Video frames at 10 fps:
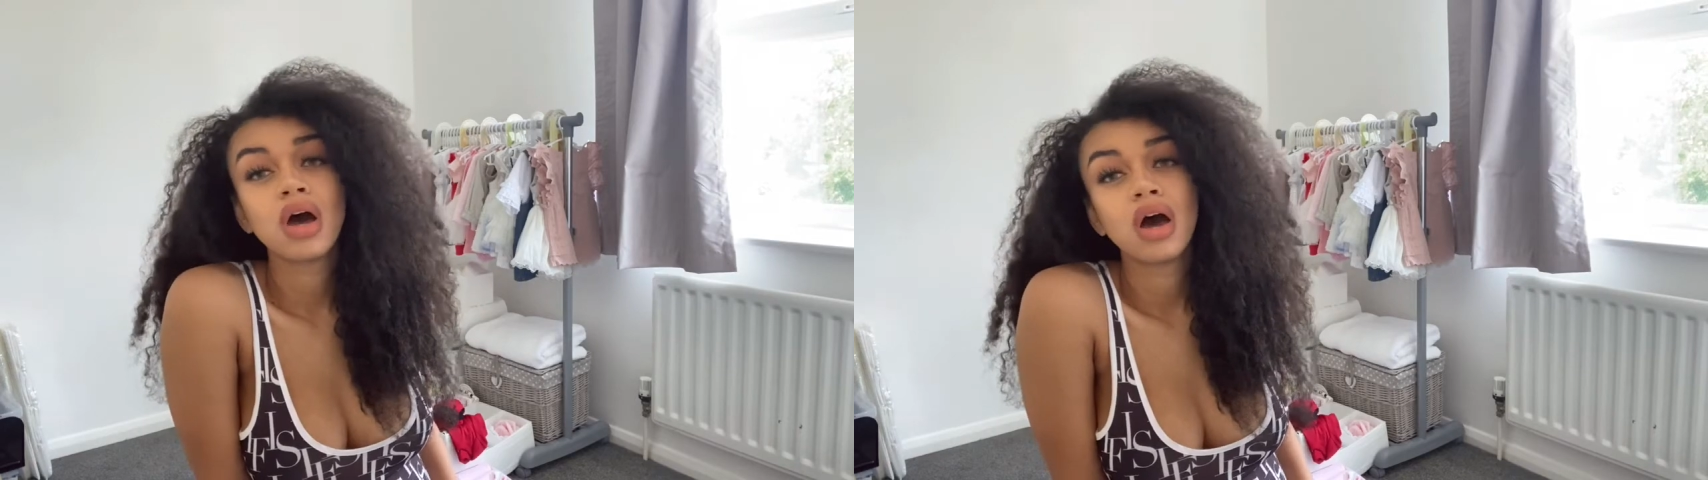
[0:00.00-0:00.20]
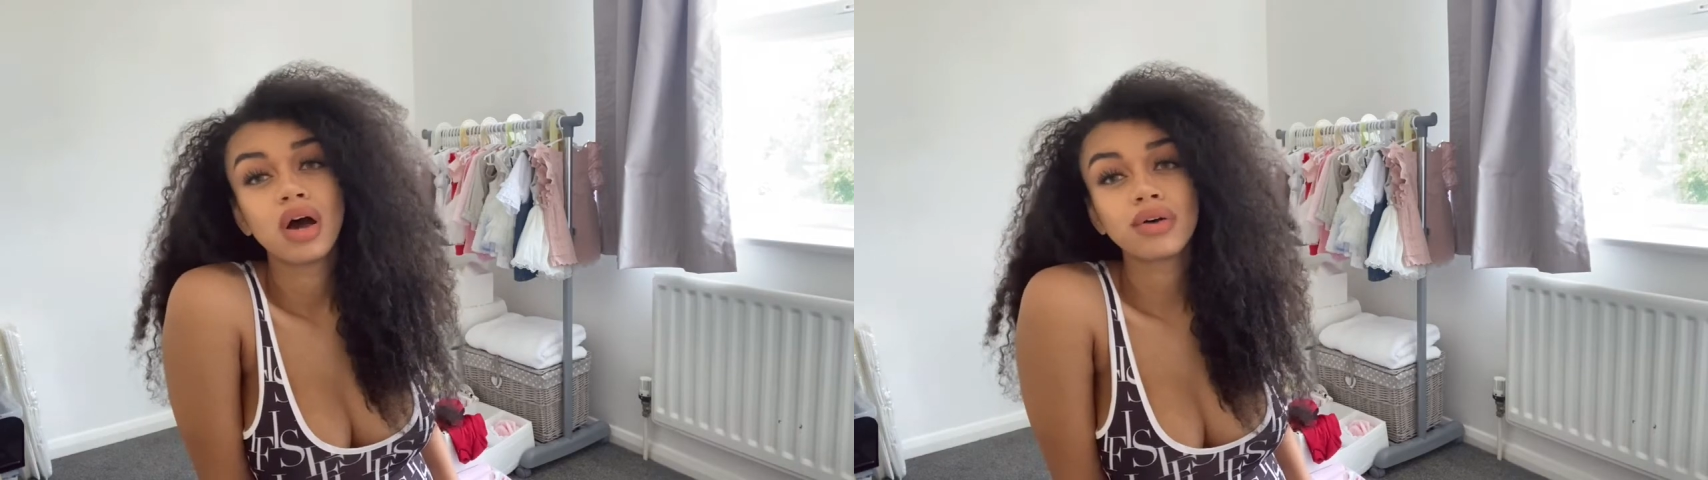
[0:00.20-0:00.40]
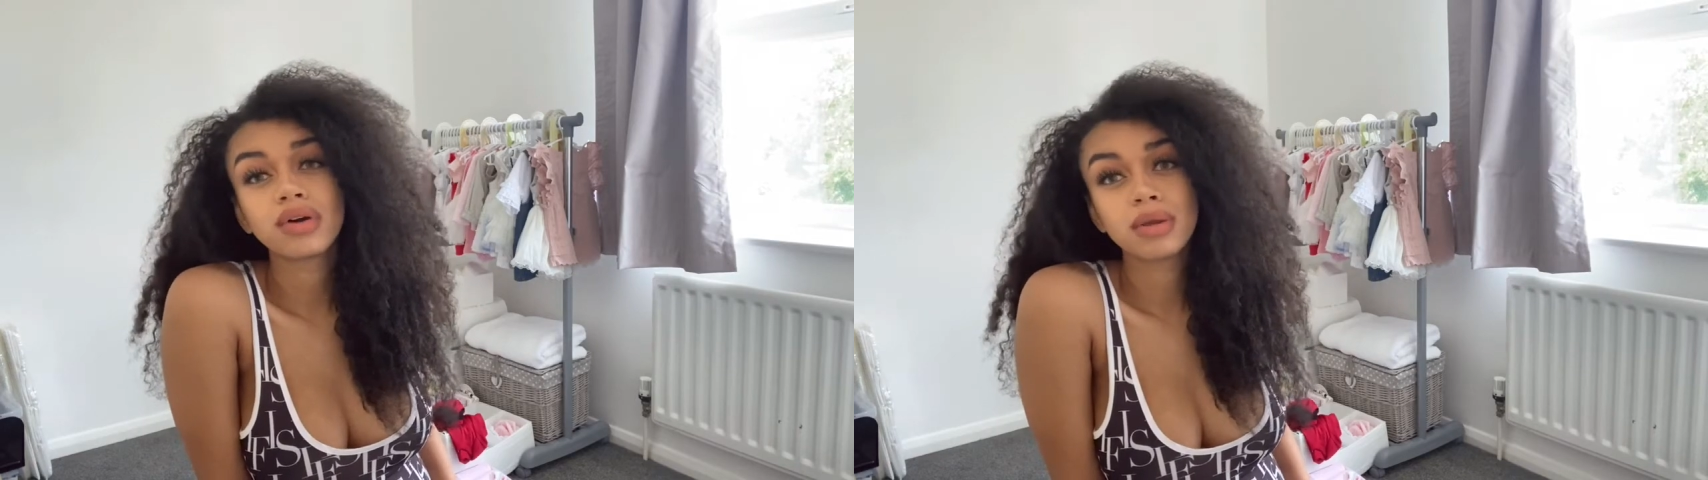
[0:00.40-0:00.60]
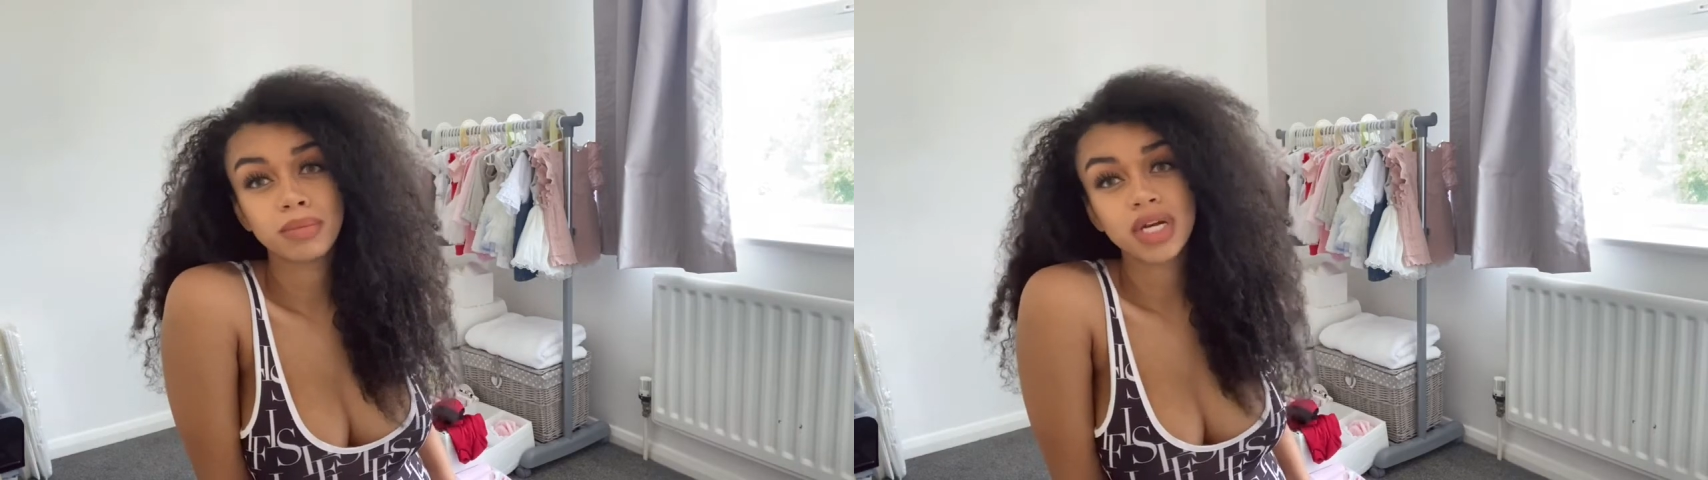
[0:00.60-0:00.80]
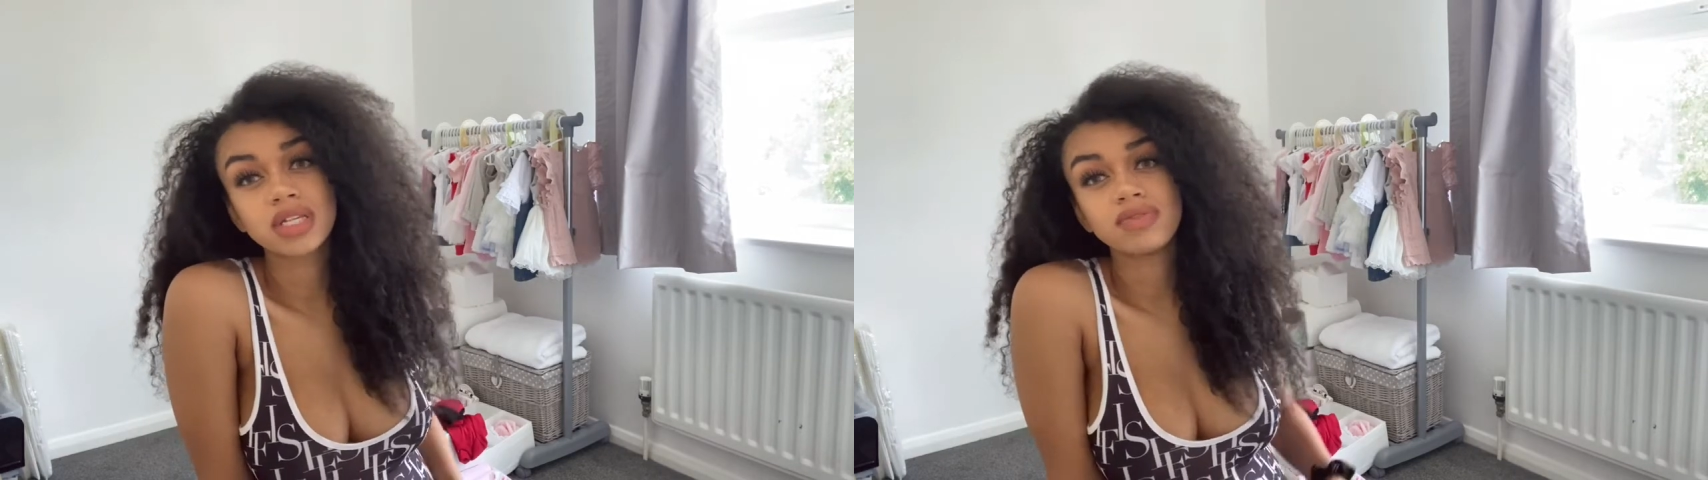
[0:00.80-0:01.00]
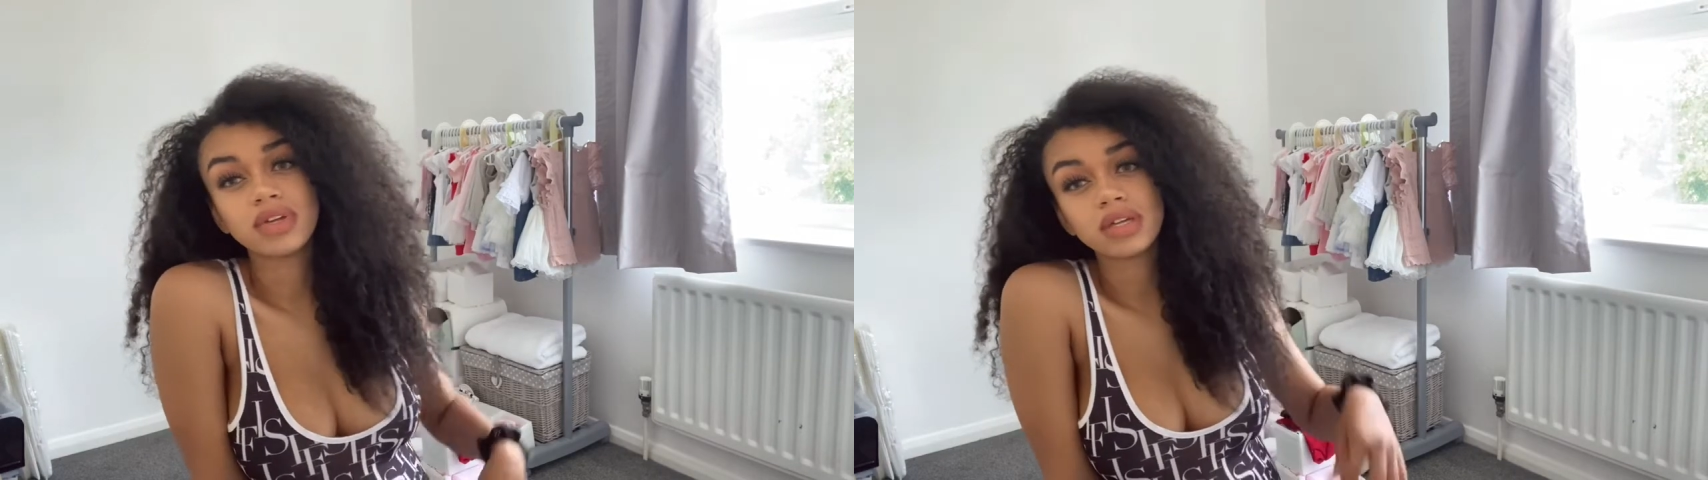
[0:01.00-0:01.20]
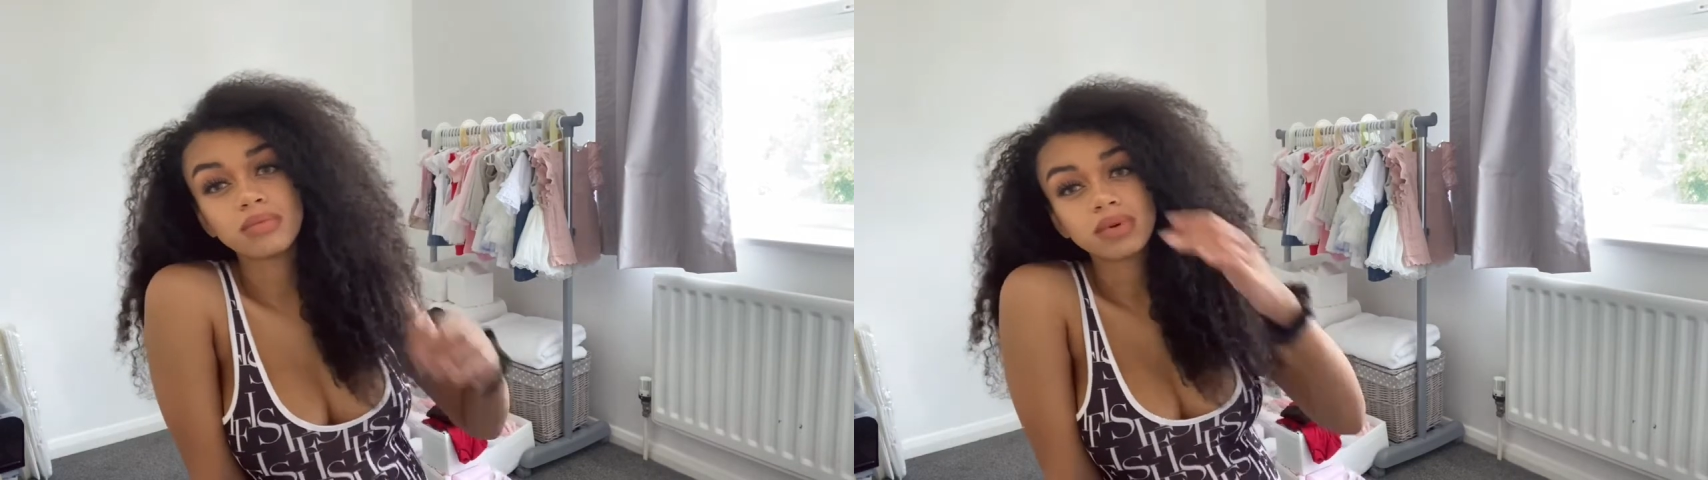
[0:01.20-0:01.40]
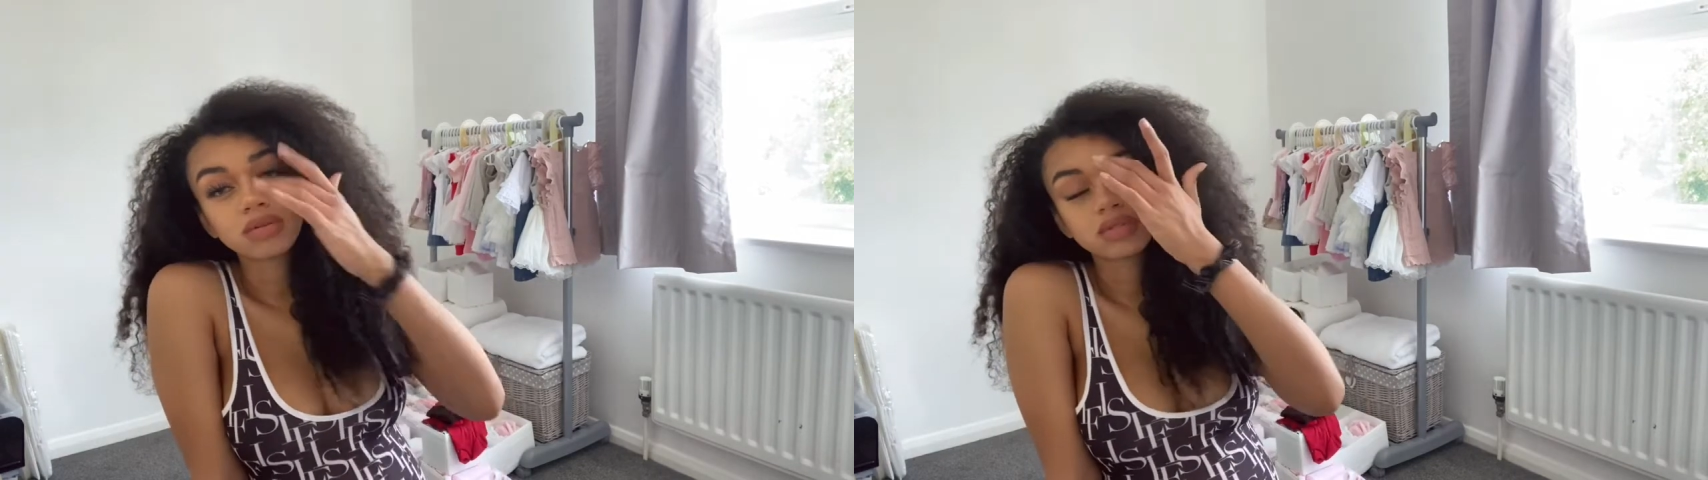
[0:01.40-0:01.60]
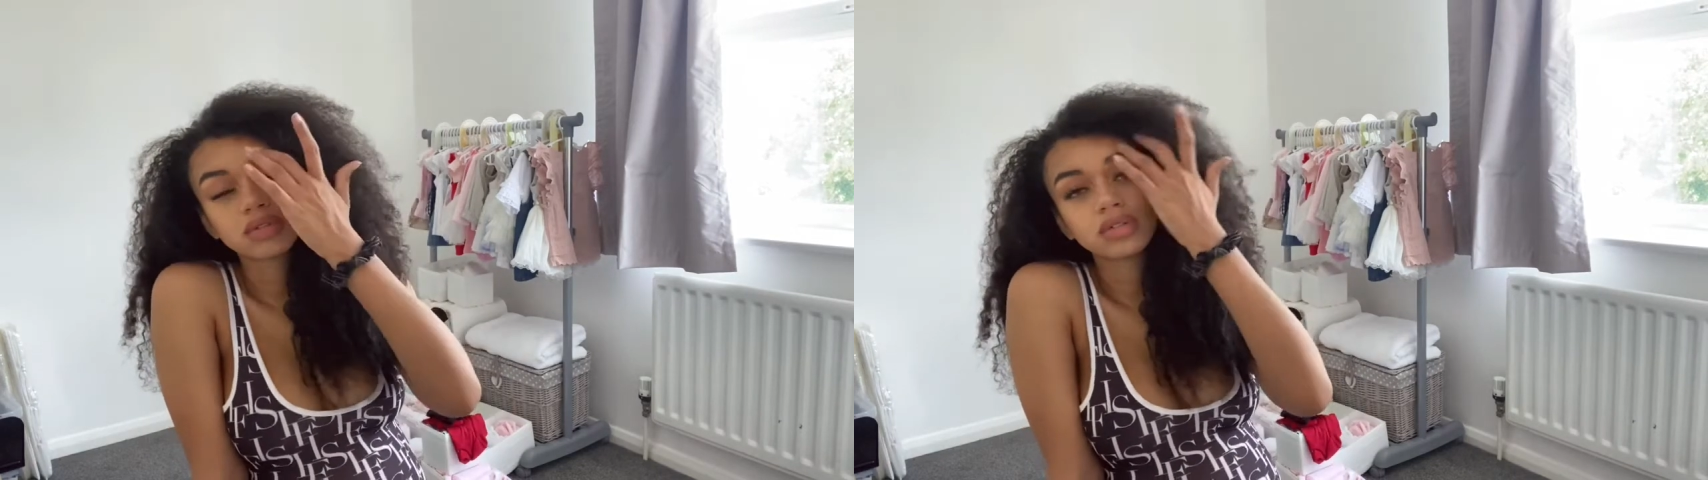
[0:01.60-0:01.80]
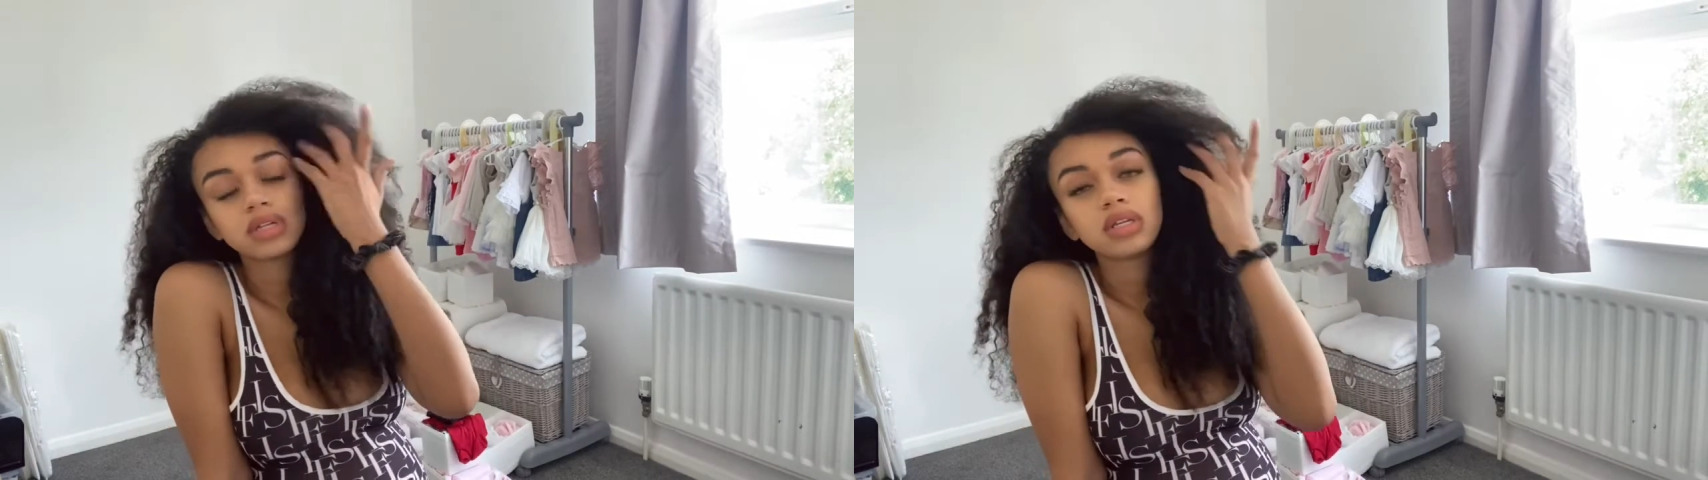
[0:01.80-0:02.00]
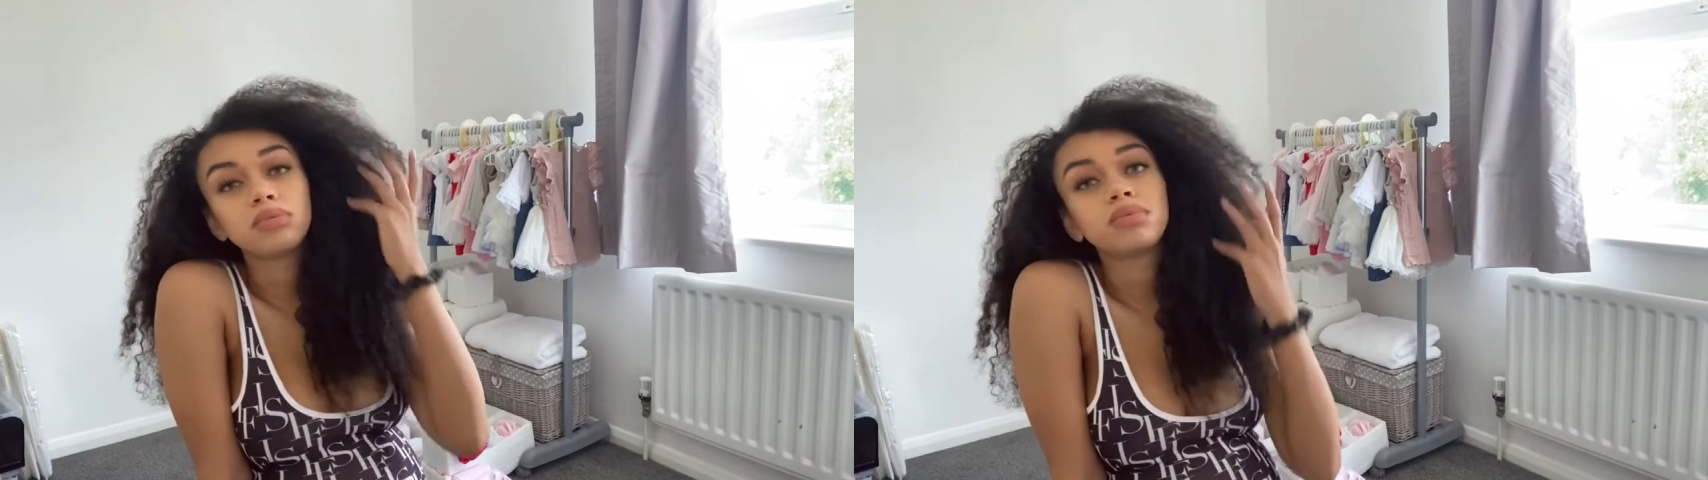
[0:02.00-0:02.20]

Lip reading: I'm gonna breastfeed, but I'm still gonna need